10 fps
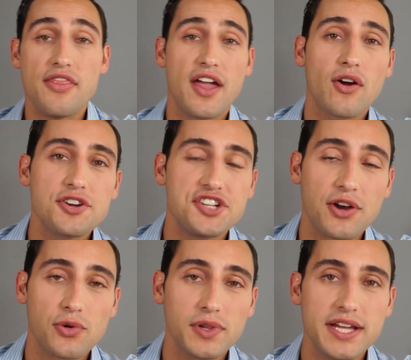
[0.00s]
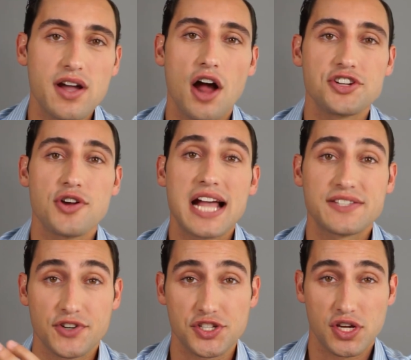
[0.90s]
There are generally
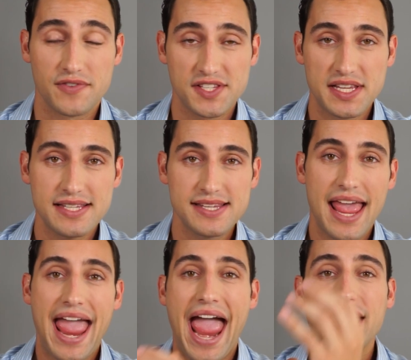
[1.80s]
contracts for services